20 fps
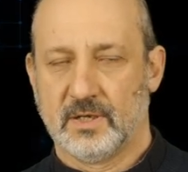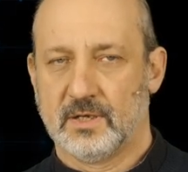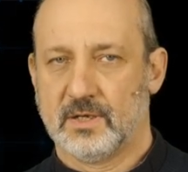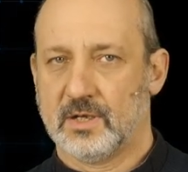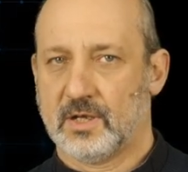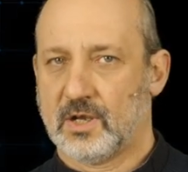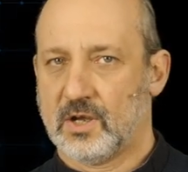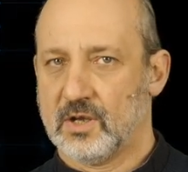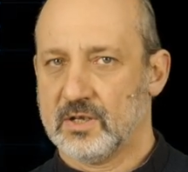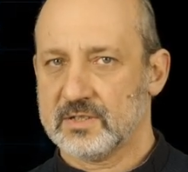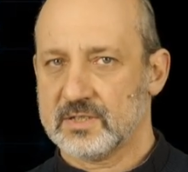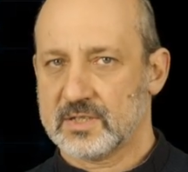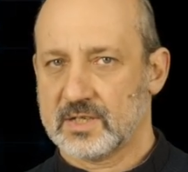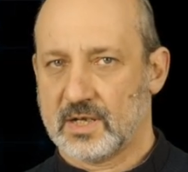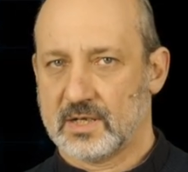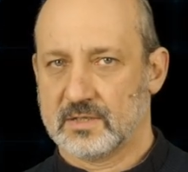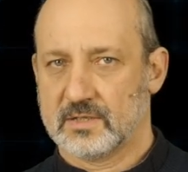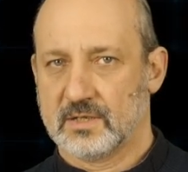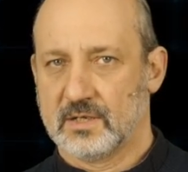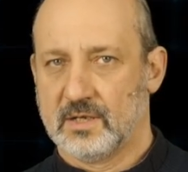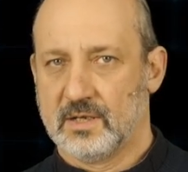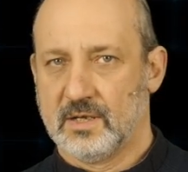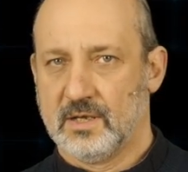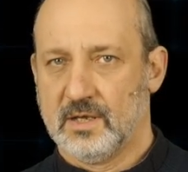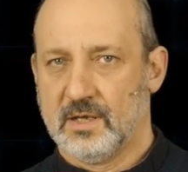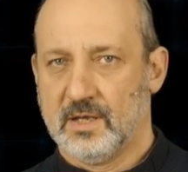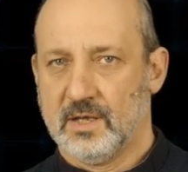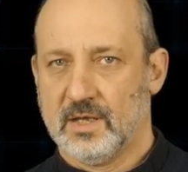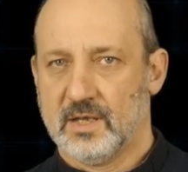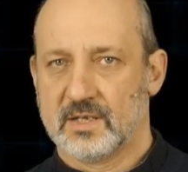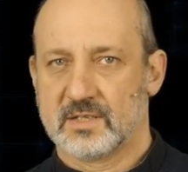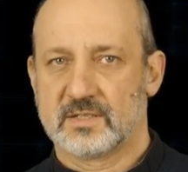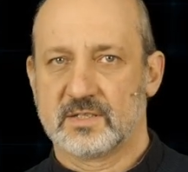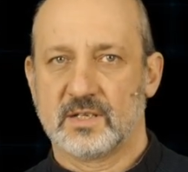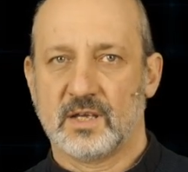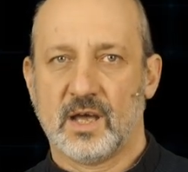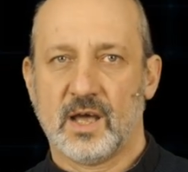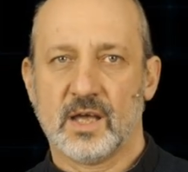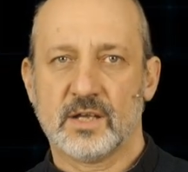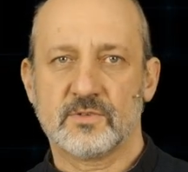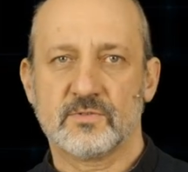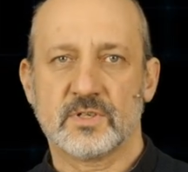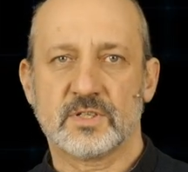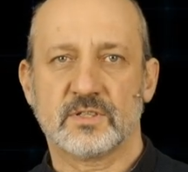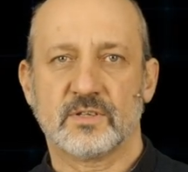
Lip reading: The constant is the address